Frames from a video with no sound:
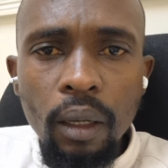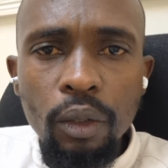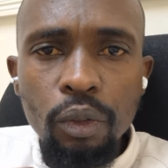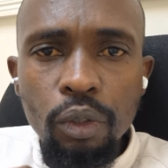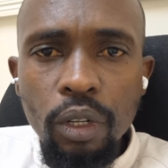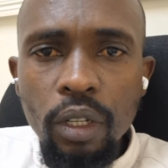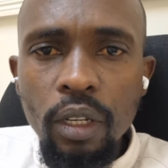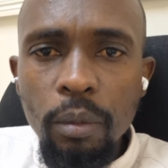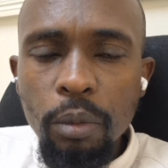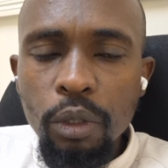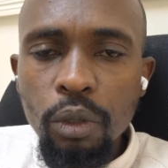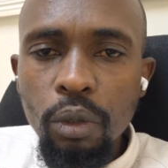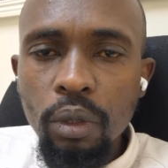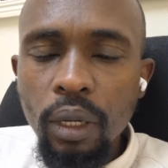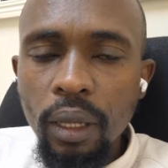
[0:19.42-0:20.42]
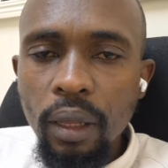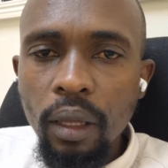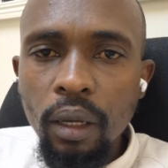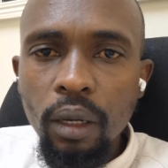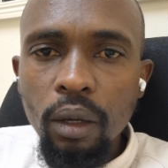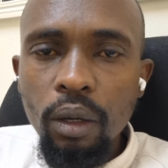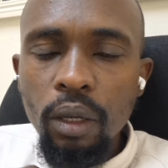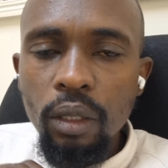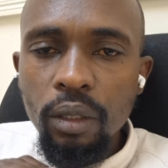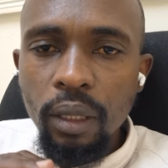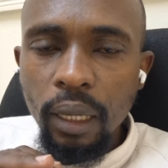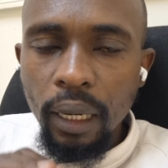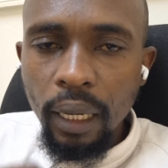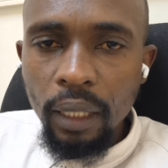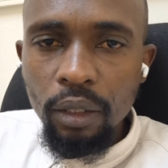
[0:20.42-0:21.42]
Today's episode, I think, is the
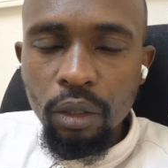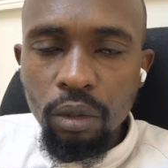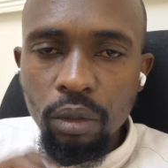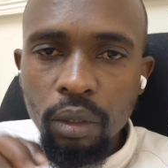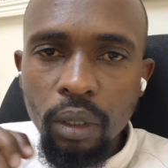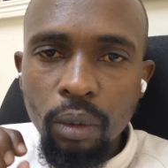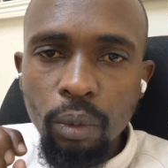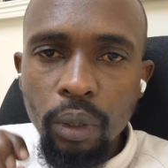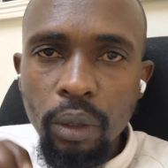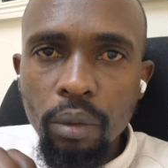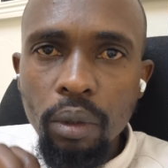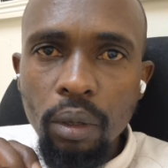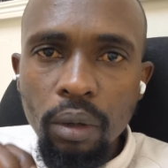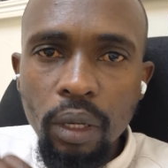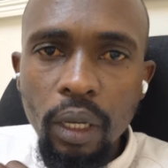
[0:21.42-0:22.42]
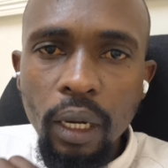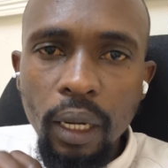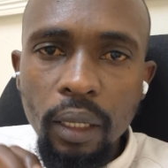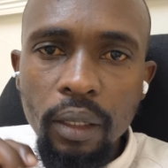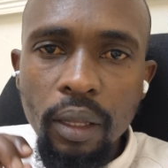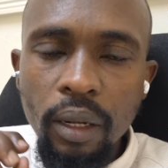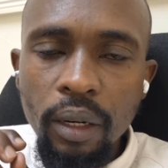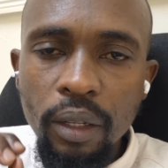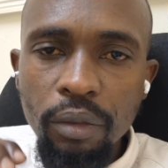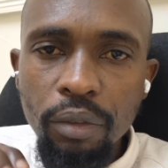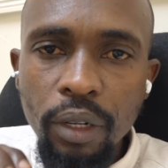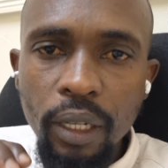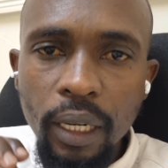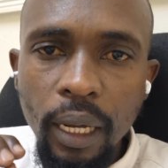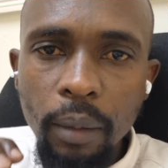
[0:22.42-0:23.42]
last on when you're looking at the
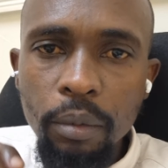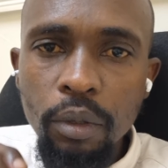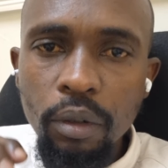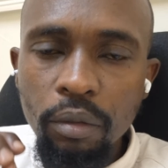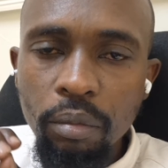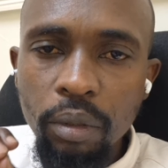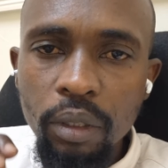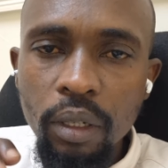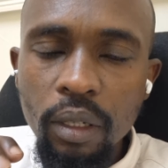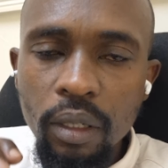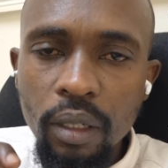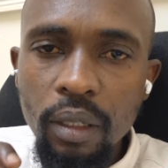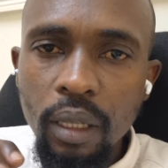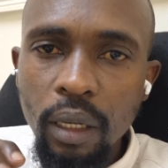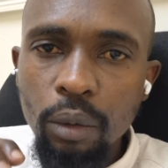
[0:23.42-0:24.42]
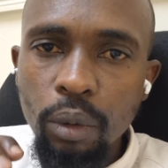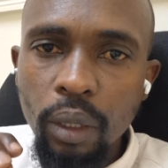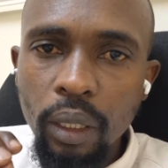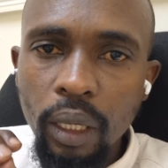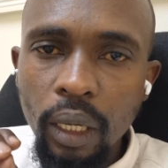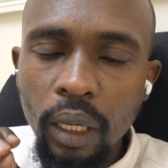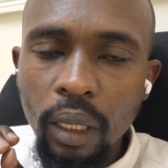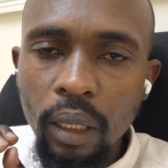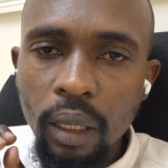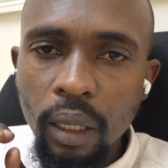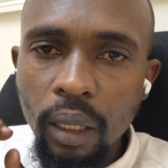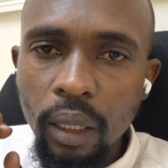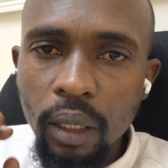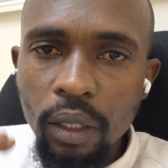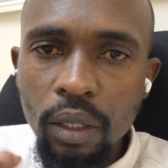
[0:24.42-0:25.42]
different types of businesses that one can
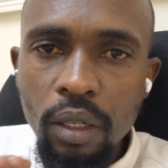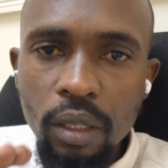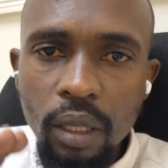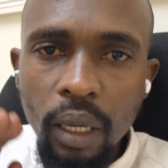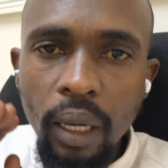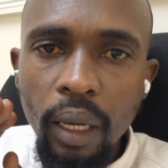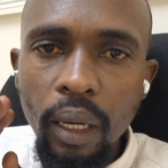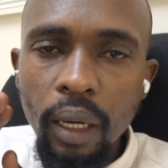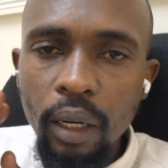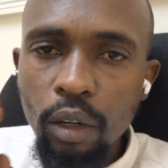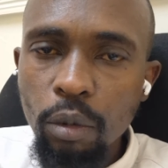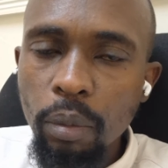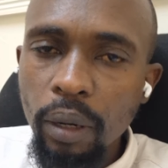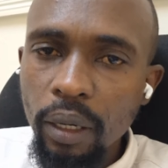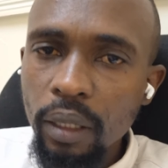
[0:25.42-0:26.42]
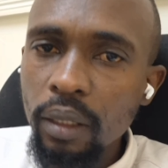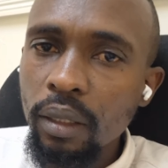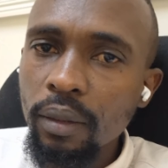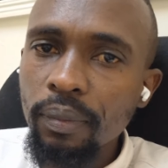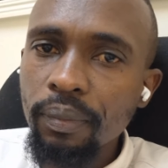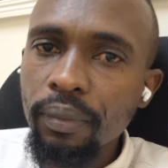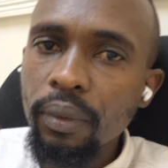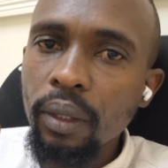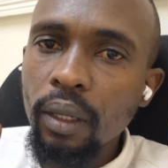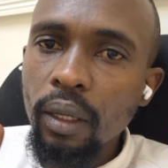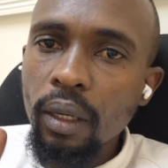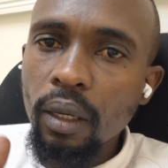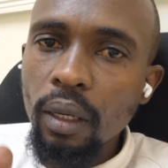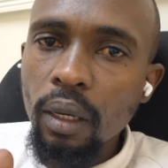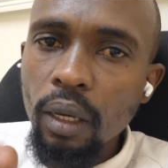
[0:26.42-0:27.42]
register and operate
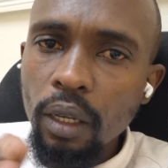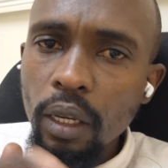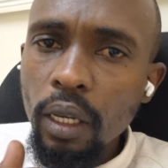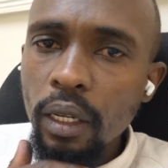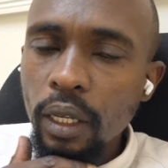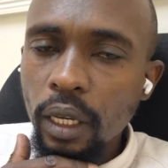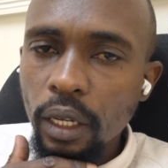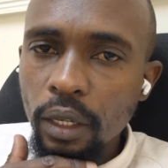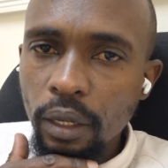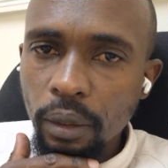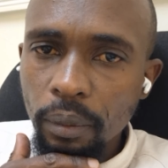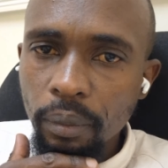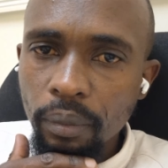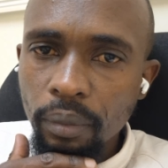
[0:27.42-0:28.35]
here in Kenya.